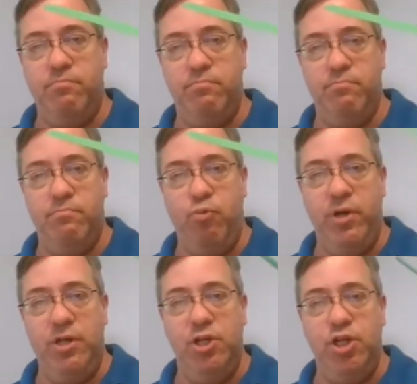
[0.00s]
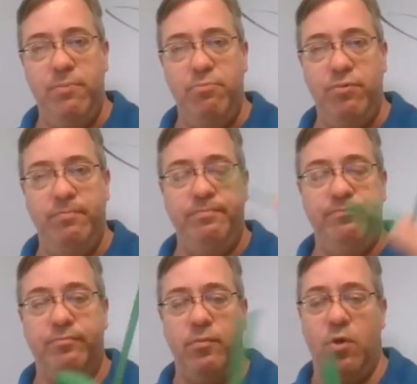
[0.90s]
pointy shape.
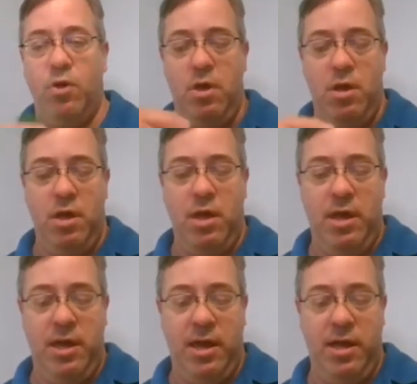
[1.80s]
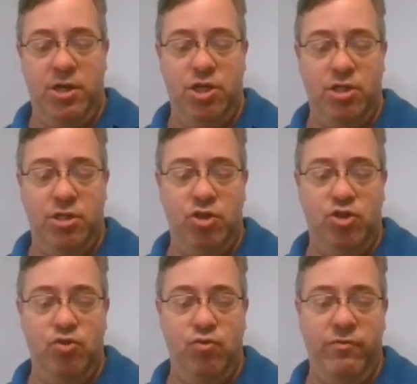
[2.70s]
And I just did
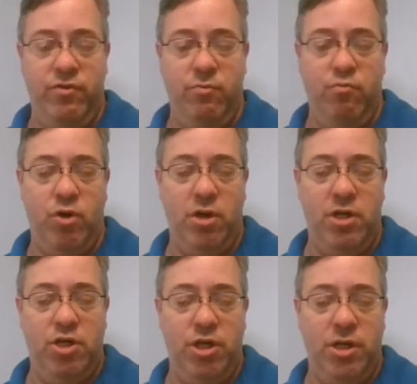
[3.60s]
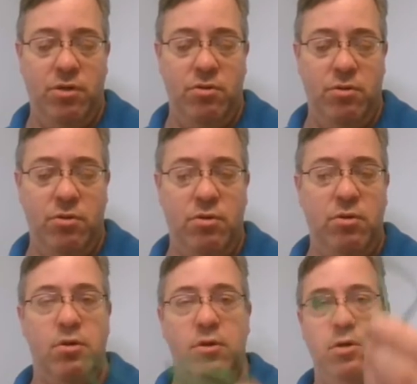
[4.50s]
two of them, one on each end.
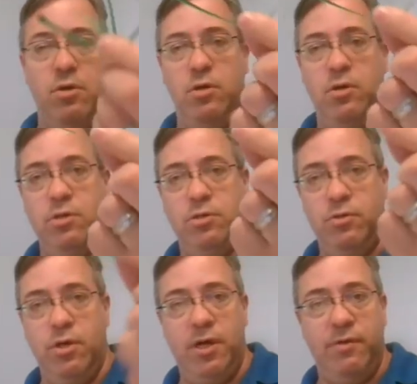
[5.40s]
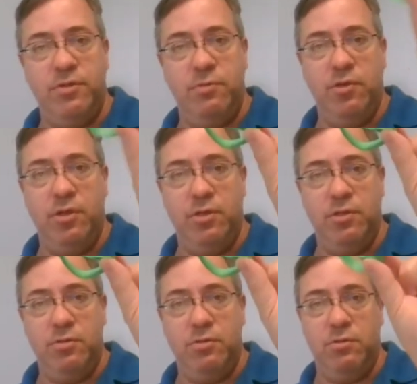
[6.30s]
So you have something
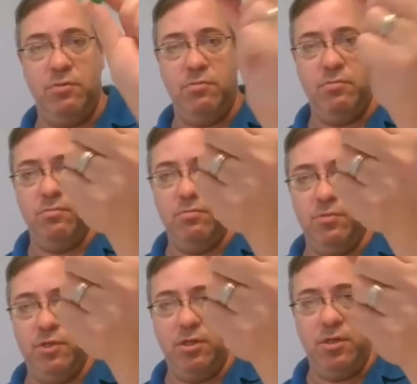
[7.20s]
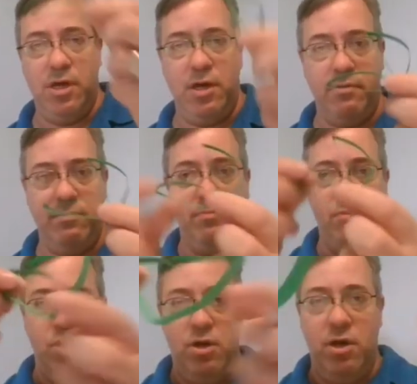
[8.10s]
that's like that.
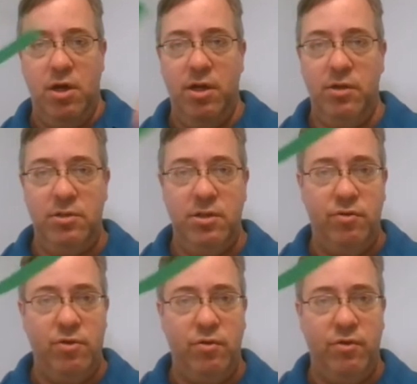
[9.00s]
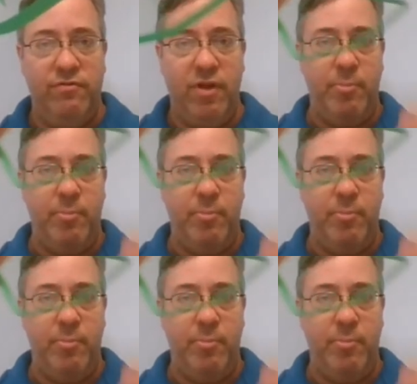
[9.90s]
You can see they're sort of flopping